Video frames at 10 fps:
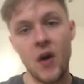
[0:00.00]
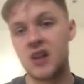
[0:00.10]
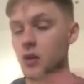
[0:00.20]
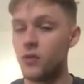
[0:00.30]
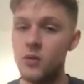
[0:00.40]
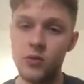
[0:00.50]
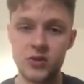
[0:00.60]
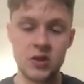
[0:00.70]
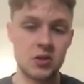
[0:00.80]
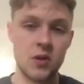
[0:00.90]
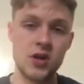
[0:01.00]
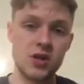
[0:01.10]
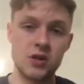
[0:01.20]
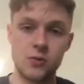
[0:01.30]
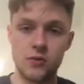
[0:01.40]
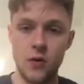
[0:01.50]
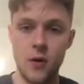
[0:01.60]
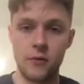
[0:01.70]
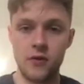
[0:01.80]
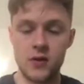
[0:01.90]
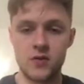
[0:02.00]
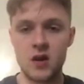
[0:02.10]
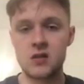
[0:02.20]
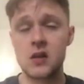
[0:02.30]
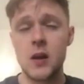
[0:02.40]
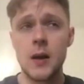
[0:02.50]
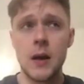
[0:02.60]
I don't know what the situation is with Ryan Fredericks.